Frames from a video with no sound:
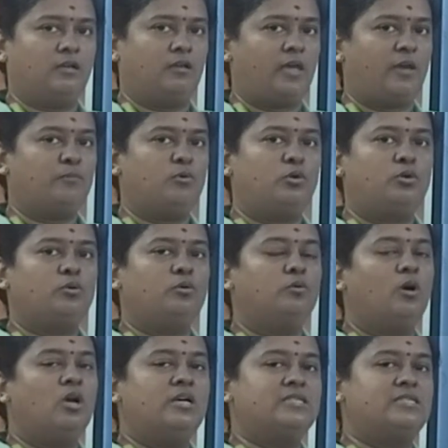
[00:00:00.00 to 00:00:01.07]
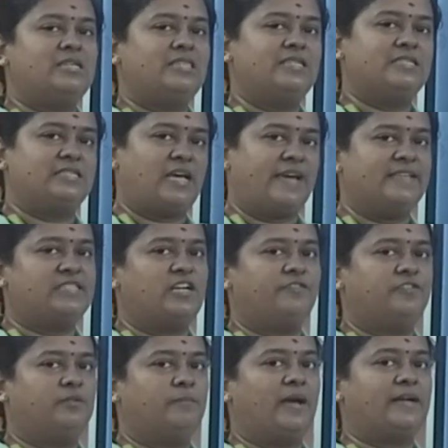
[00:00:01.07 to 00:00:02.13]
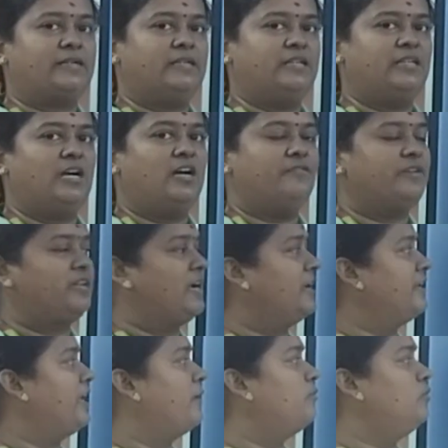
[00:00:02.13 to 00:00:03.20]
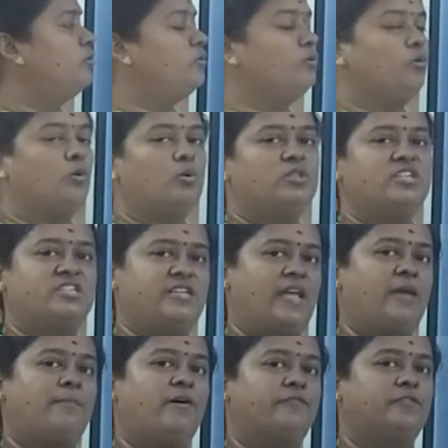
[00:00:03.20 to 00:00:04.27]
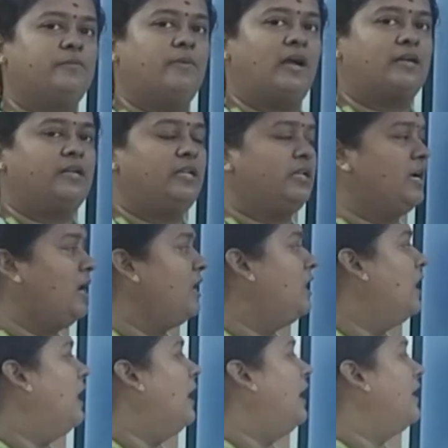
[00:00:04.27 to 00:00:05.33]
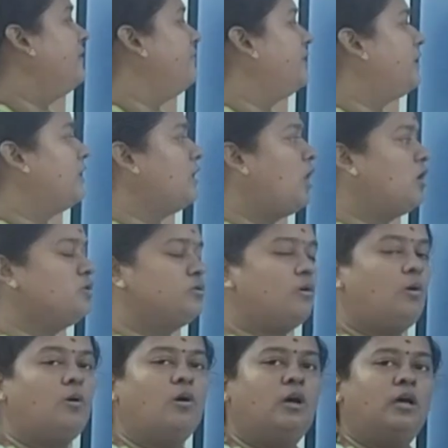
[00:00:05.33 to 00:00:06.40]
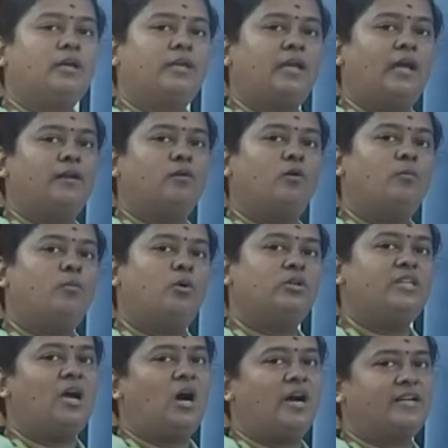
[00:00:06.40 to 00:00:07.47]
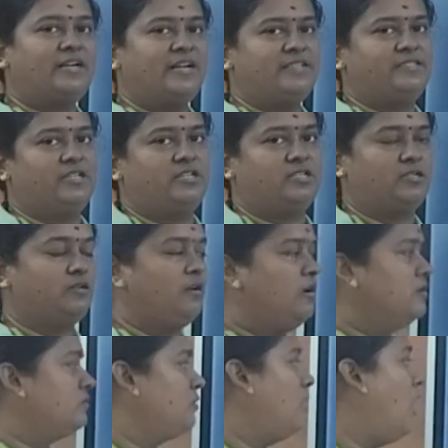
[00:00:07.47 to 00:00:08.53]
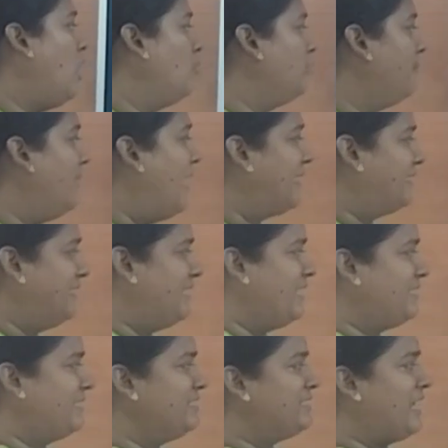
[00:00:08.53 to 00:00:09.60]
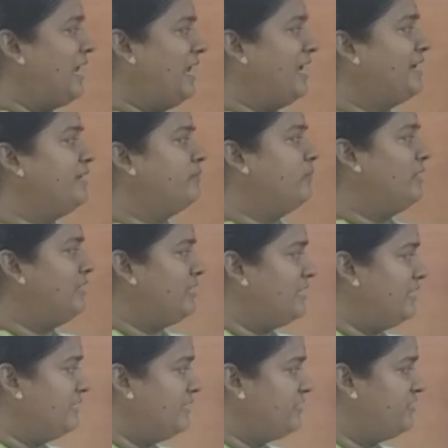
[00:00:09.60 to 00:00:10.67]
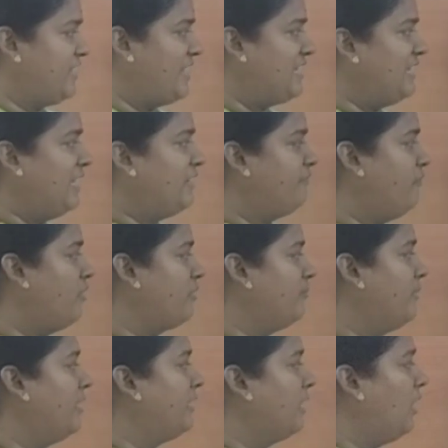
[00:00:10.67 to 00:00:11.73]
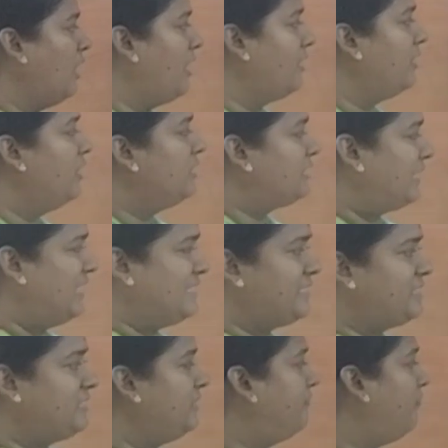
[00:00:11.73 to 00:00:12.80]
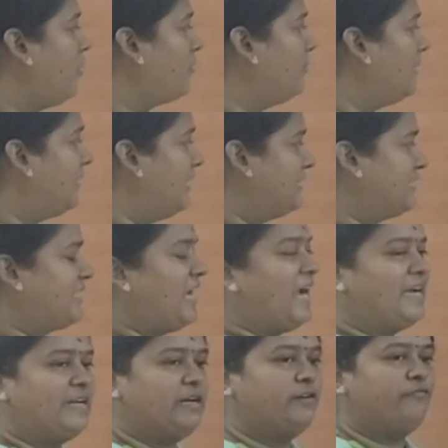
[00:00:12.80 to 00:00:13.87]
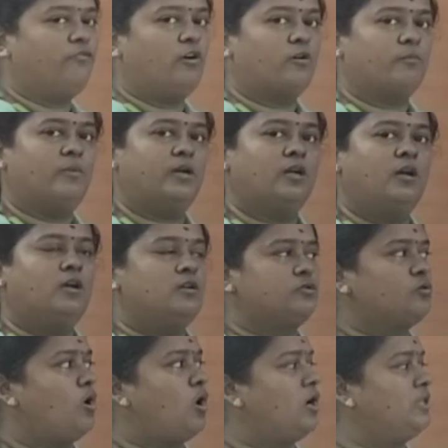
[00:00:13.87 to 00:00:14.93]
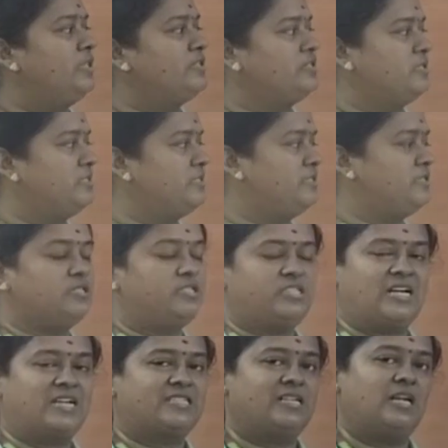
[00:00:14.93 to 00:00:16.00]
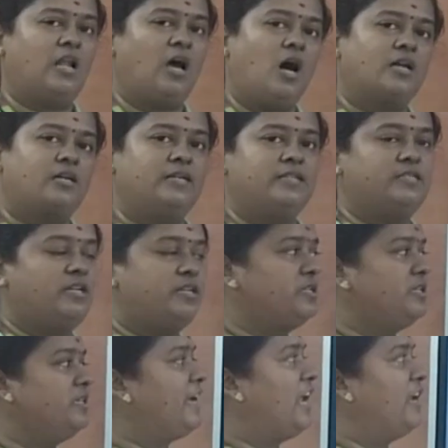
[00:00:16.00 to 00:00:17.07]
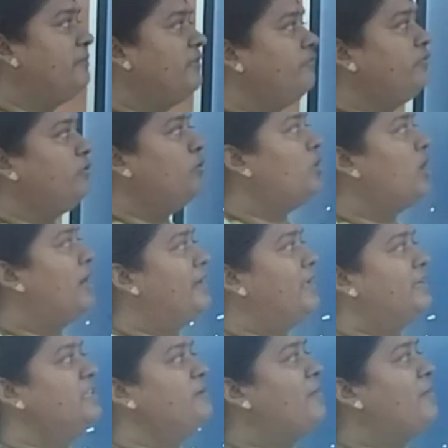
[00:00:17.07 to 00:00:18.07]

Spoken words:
able to see the size of the bacteria, we can able to know the shape of the bacteria, and we can also know about the organization. So how the bacteria is aligned, whether in the chain like format or clustered format or scattered format. So all the structural organization can be viewed under the